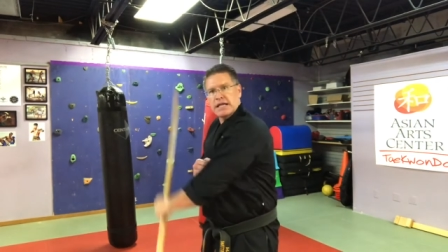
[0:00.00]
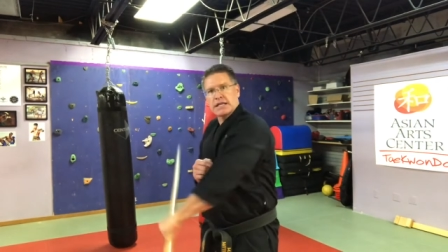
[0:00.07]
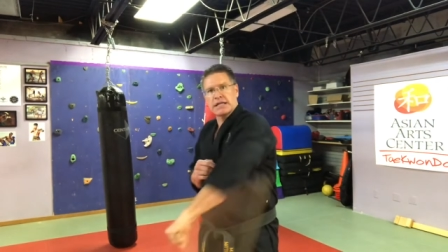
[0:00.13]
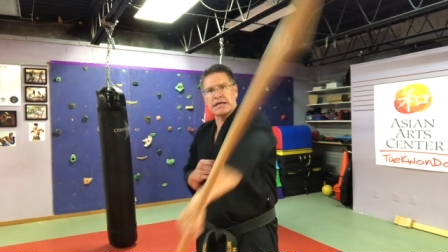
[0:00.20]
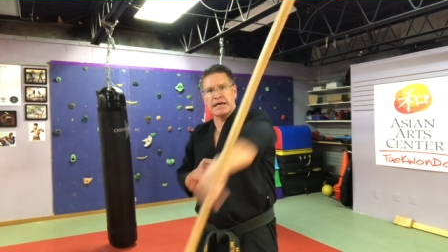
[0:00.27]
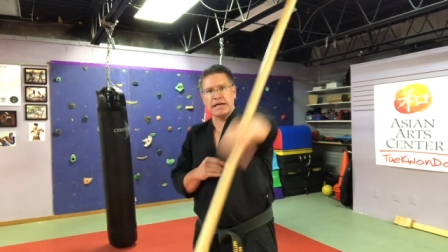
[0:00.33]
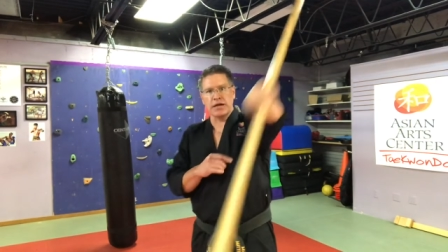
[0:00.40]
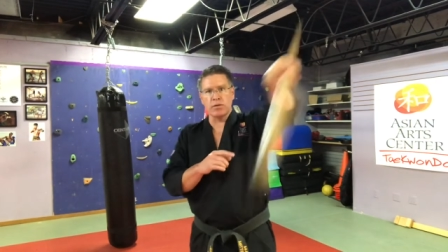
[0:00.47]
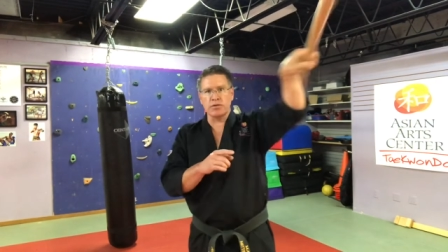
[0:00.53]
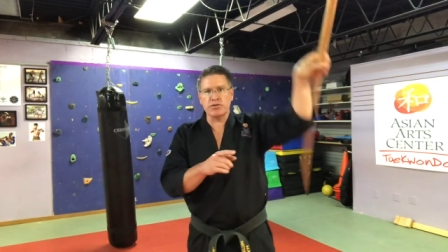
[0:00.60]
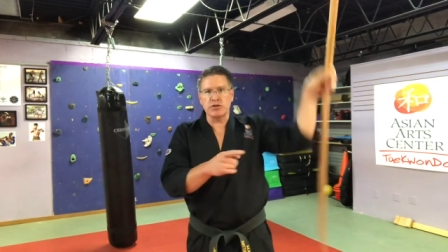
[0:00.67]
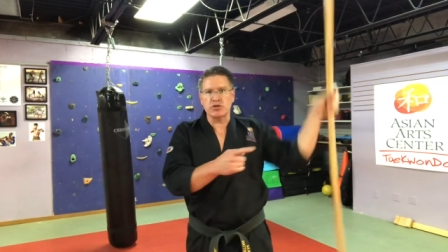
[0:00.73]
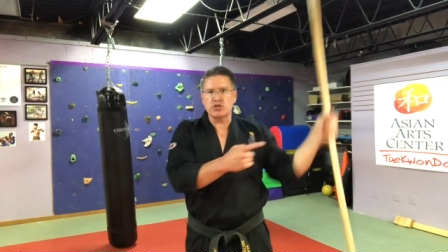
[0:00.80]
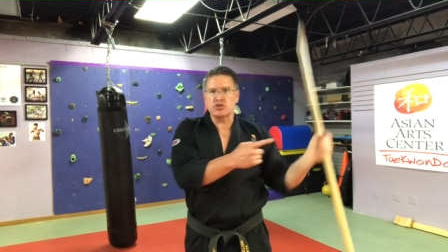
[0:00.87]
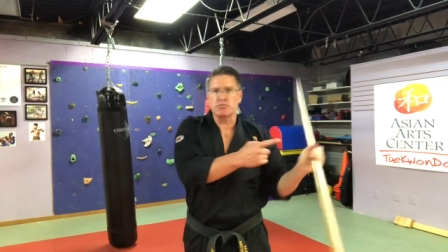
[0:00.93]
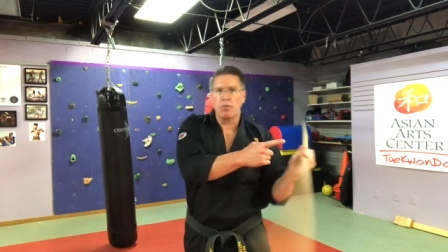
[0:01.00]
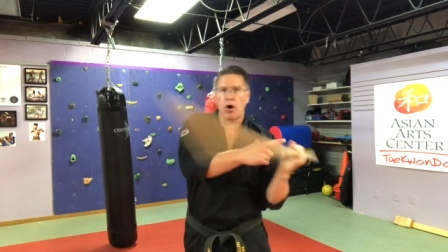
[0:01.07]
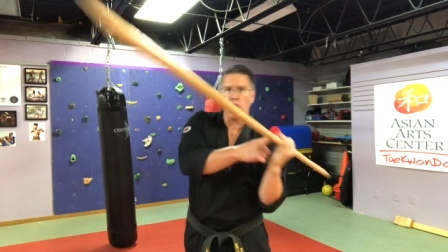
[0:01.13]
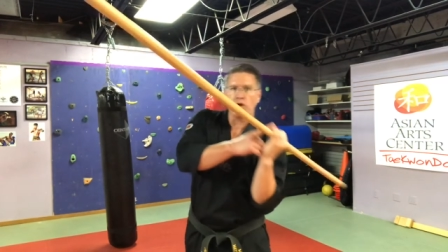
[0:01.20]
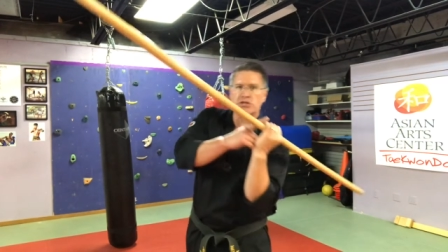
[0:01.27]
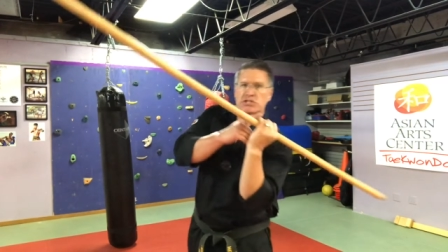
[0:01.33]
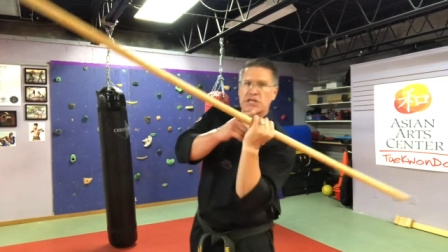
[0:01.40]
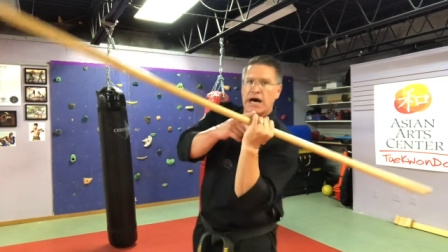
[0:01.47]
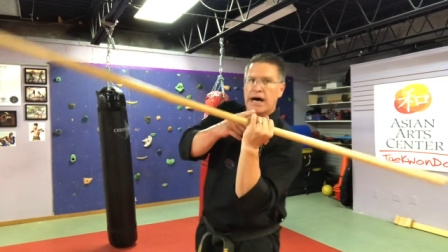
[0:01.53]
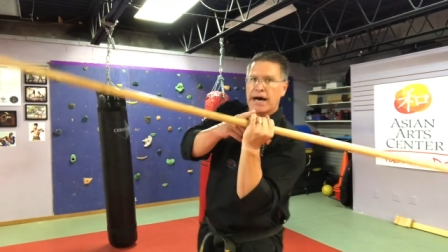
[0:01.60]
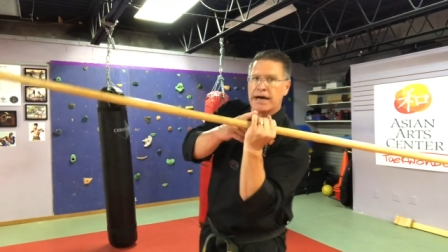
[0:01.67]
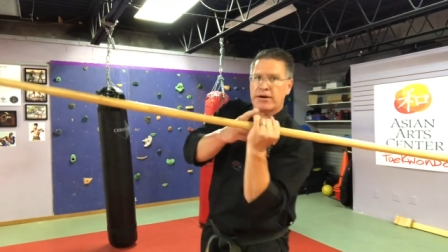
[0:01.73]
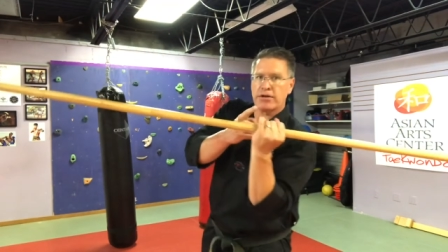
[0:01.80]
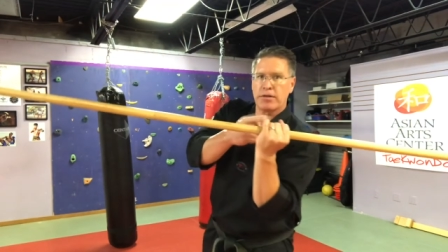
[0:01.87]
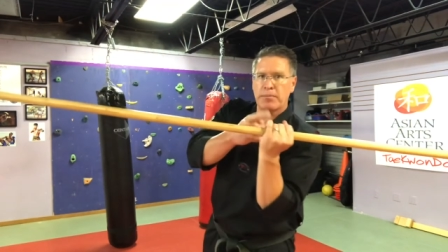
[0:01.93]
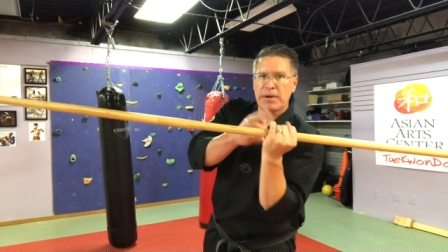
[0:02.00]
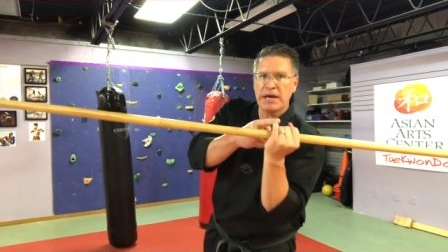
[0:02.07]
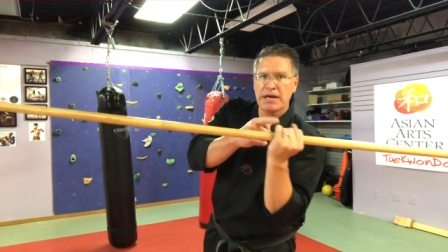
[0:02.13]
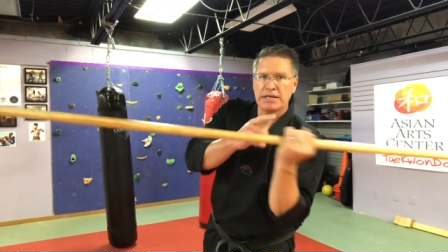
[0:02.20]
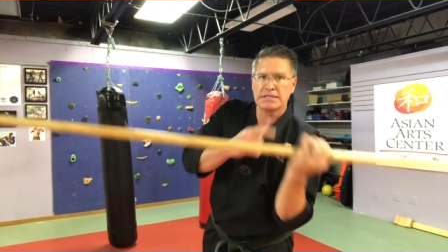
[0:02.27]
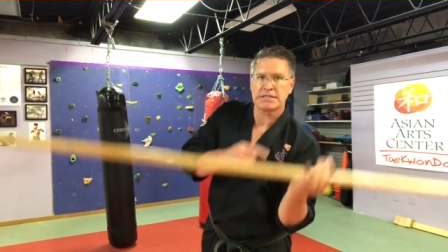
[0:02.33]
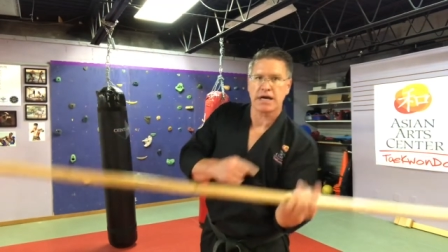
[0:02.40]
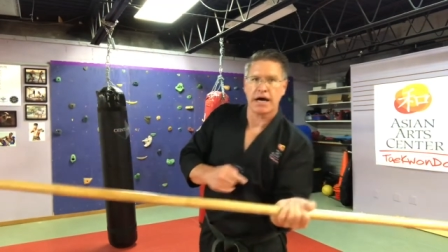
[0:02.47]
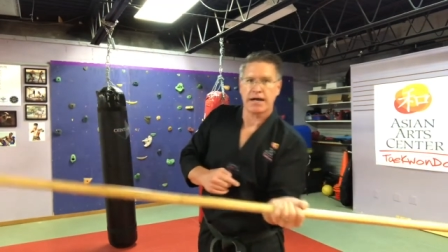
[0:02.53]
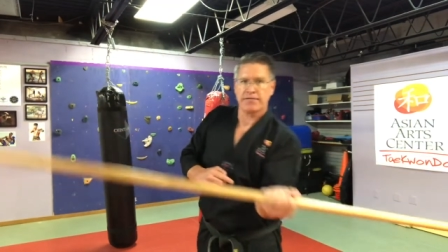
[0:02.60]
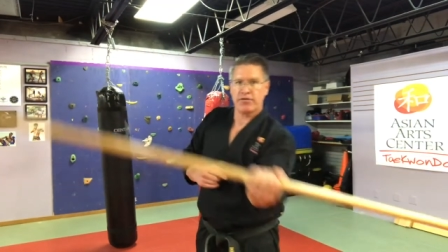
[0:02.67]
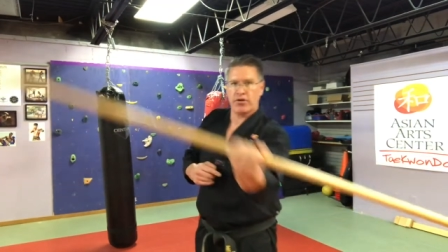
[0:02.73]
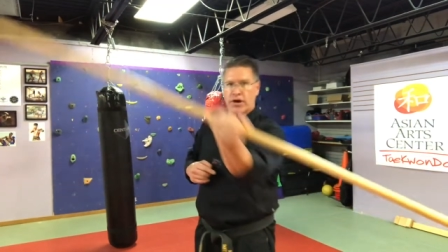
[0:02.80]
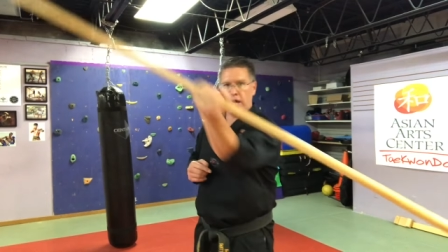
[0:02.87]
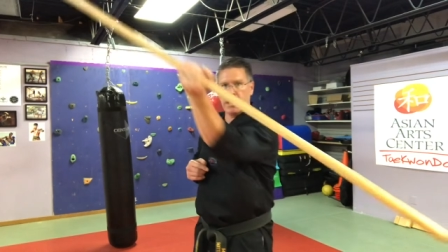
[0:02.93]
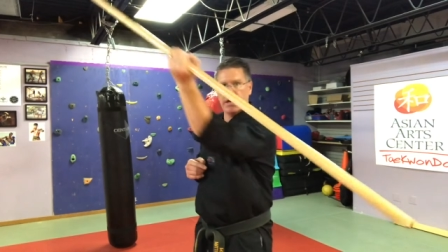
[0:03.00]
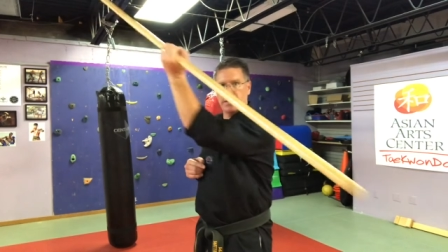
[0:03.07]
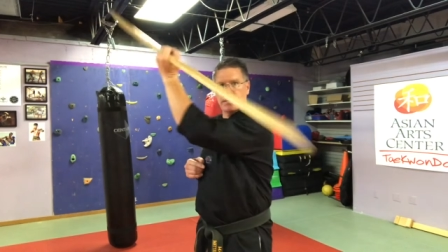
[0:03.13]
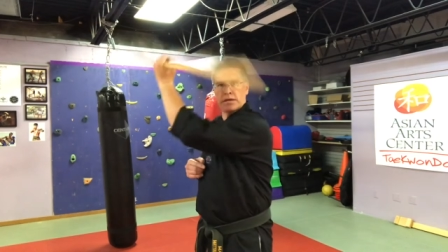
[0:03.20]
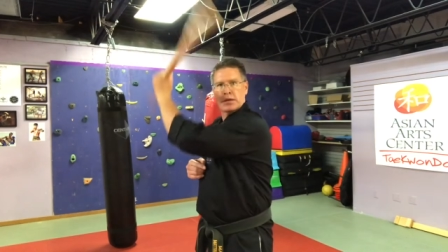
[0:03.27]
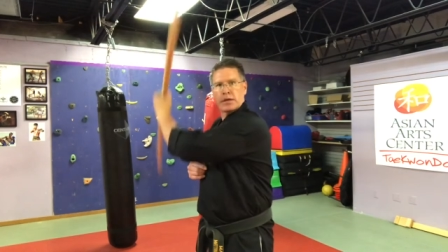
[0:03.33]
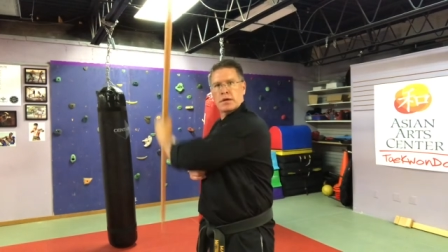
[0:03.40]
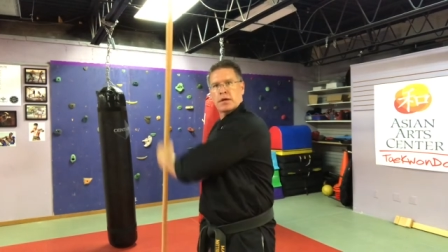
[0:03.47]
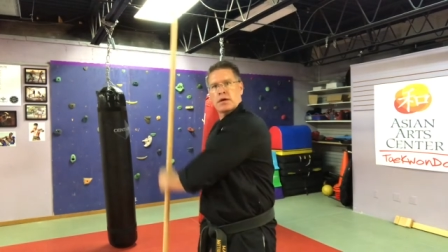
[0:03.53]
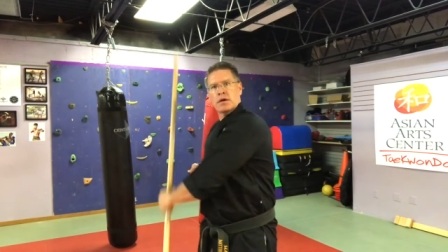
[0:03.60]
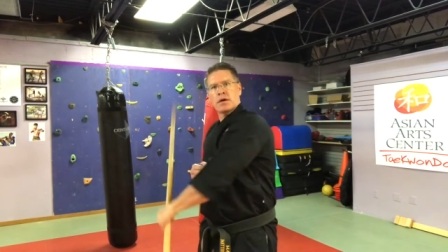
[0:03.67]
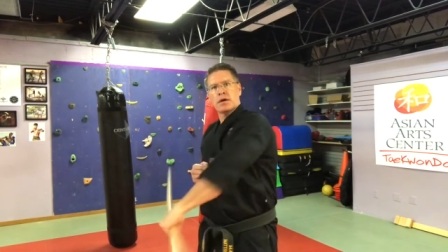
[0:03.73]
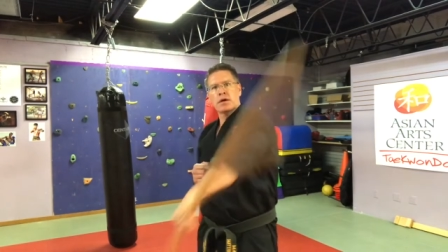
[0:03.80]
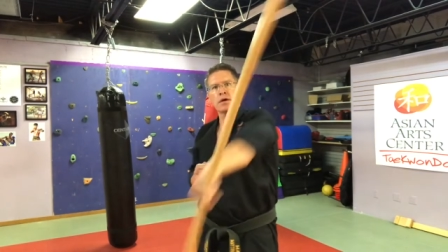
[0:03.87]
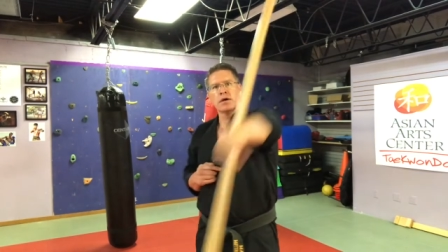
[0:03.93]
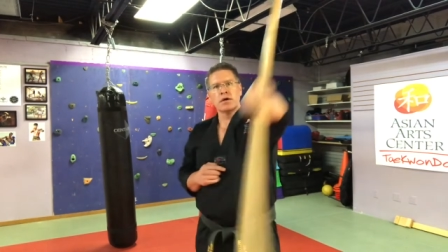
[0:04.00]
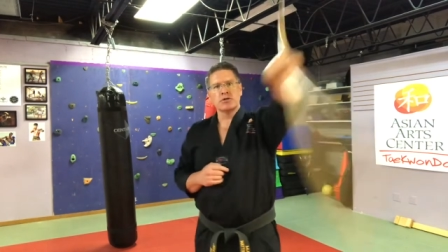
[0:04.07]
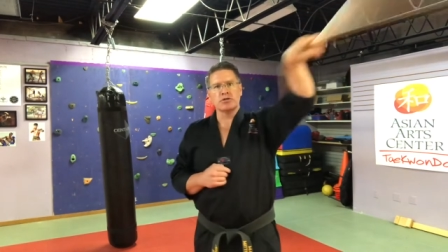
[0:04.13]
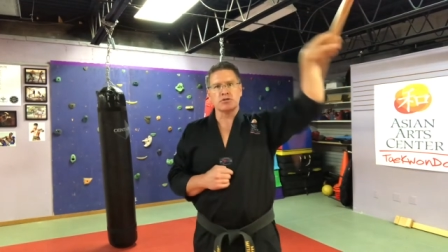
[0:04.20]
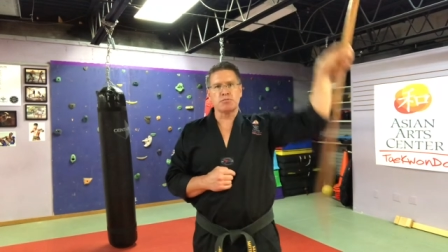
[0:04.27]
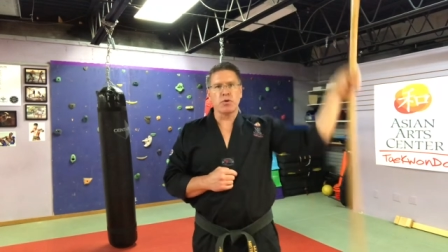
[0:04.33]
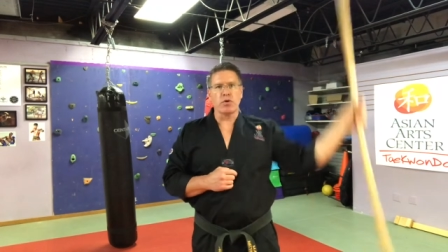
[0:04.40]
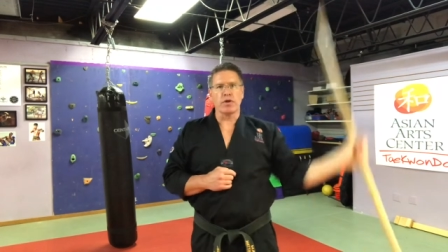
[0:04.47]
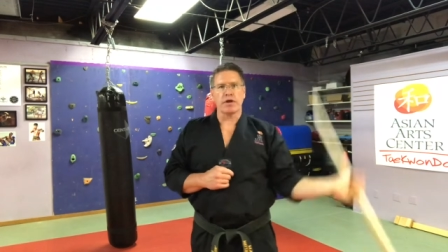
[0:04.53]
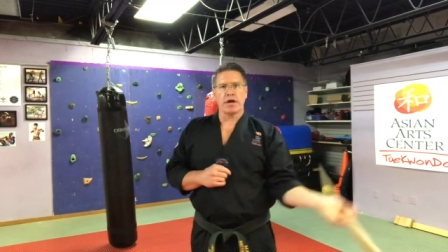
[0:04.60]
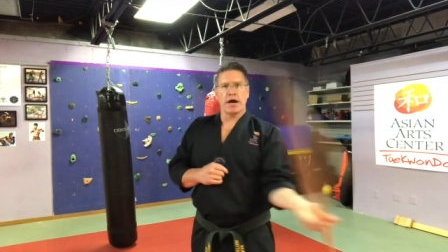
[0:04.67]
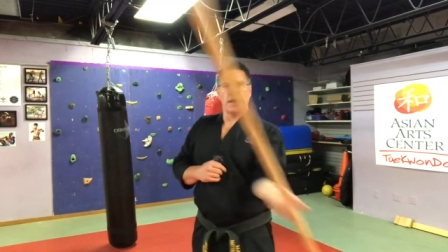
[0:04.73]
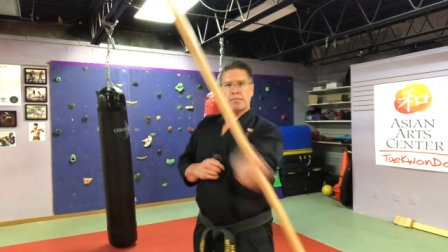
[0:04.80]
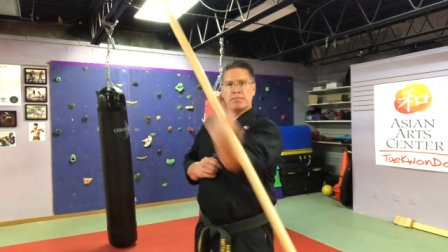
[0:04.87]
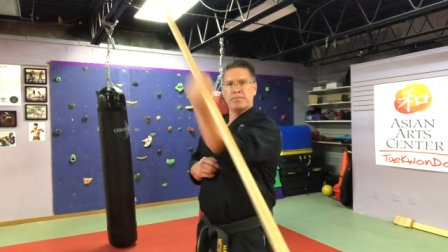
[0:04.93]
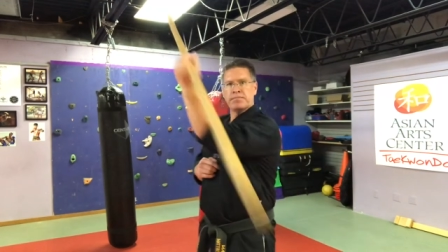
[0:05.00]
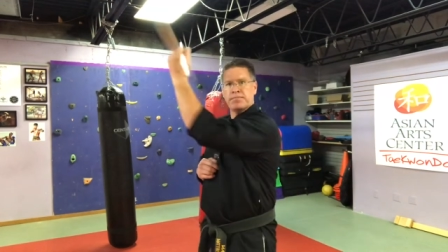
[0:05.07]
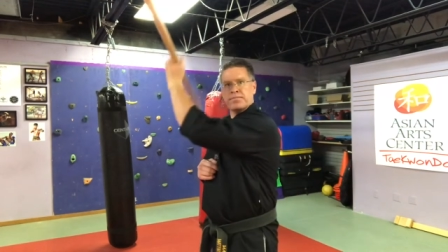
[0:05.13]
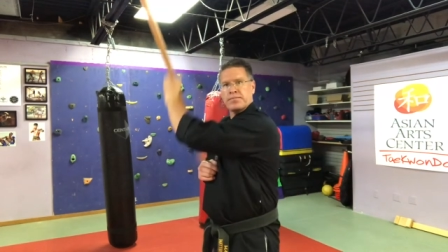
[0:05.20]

leading with the small side or the pinky side of your hand, just pulling up.